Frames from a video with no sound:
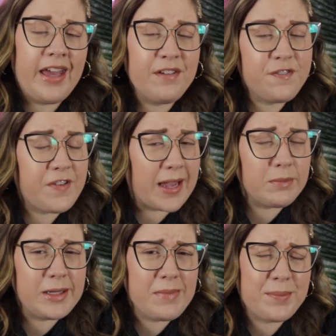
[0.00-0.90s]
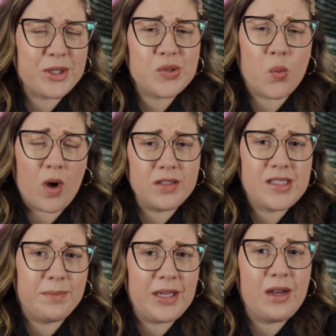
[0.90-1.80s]
If family members want
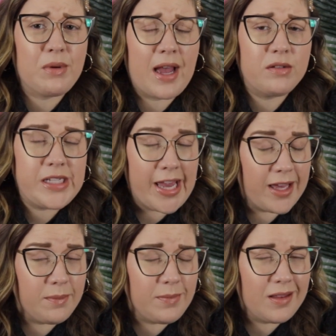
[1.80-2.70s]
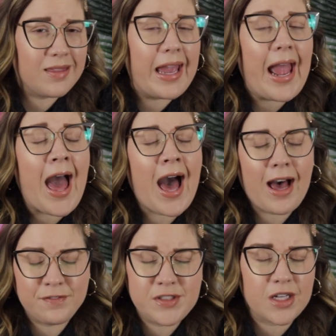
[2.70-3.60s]
to be around him, they
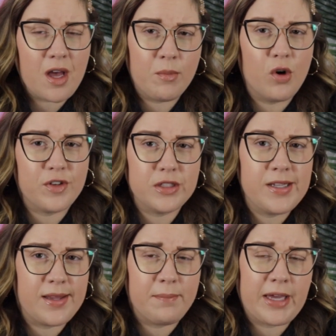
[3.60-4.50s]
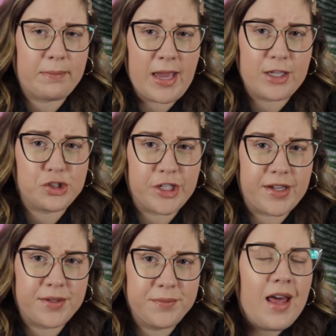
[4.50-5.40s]
have to come over to the
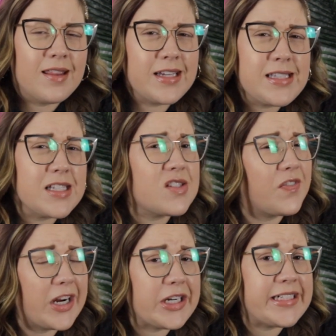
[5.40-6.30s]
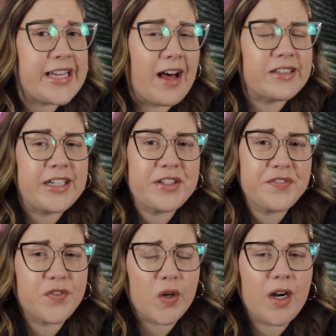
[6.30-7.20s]
McMansion. This is very telling
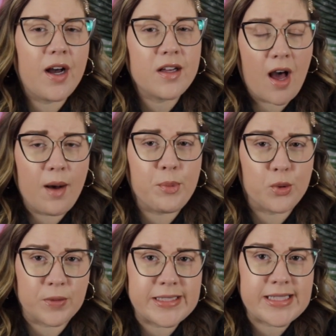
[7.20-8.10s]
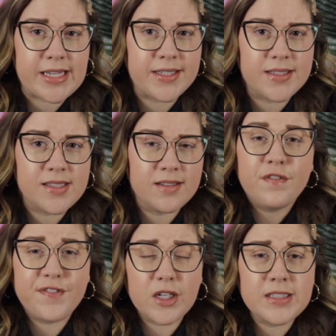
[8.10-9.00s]
for a couple reasons.
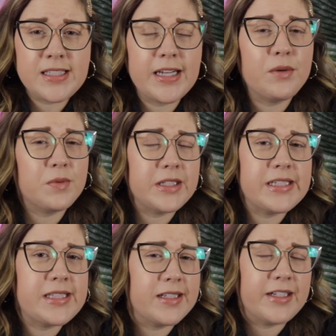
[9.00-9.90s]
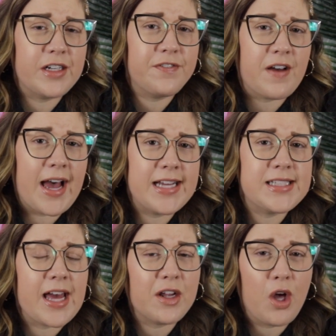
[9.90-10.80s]
First, it really solidifies
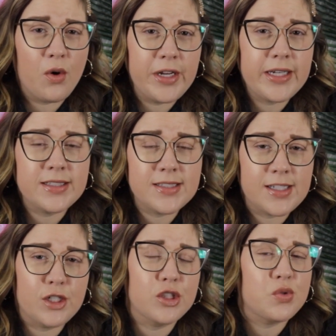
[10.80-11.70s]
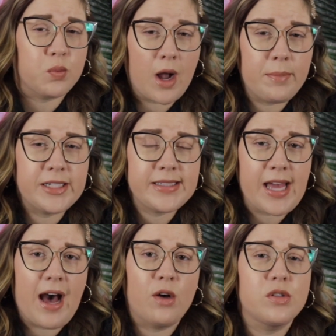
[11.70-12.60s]
that Kody considers Robin's
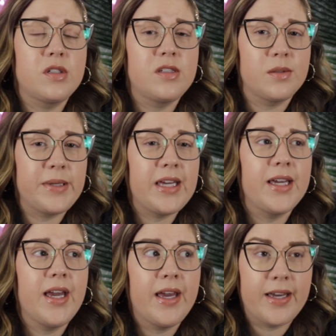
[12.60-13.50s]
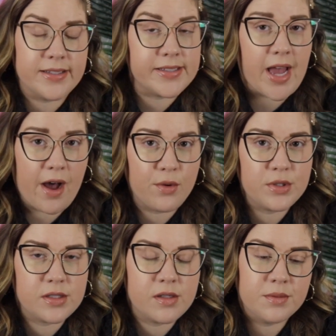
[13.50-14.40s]
house to be his
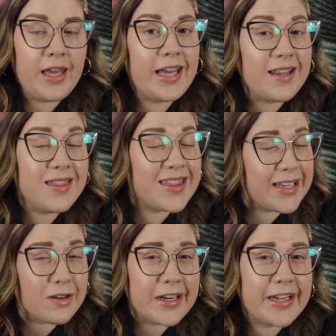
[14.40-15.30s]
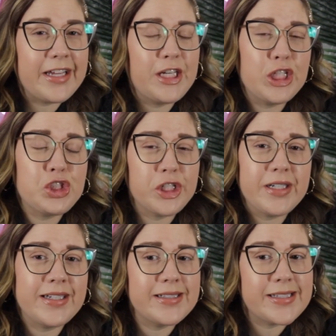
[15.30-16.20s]
house. In theory, he
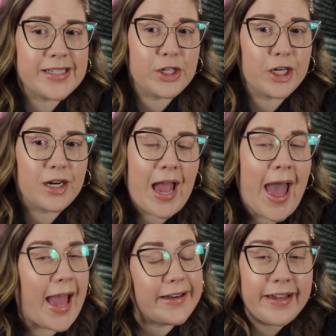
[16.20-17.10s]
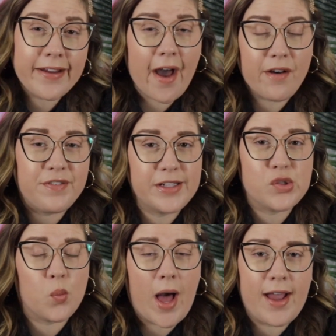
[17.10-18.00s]
should consider any of his
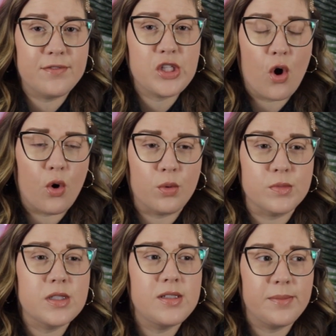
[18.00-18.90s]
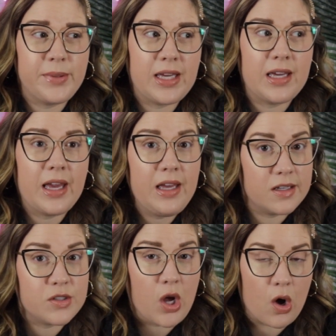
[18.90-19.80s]
wives' homes to be
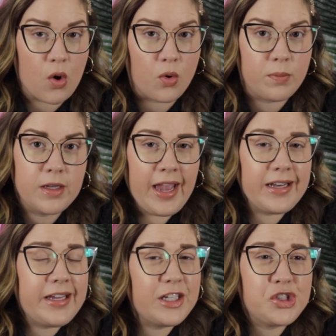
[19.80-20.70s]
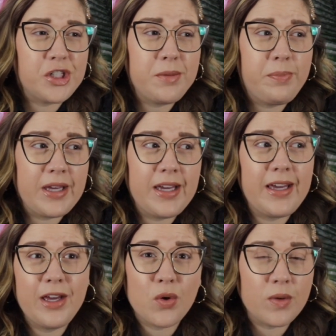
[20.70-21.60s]
his home, and he should be
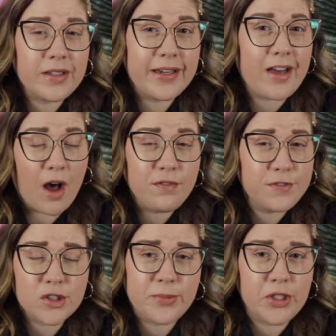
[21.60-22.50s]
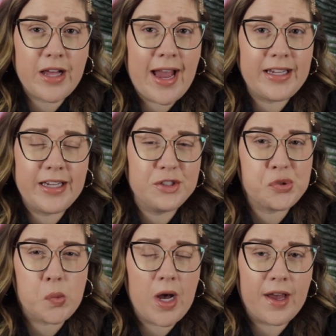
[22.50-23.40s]
equally comfortable at
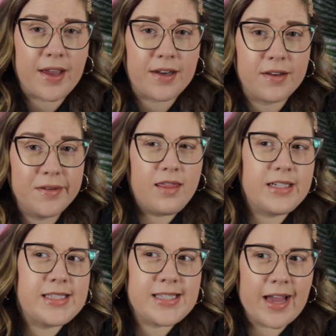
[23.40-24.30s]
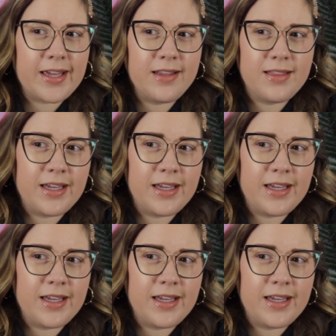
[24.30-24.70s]
each one. The second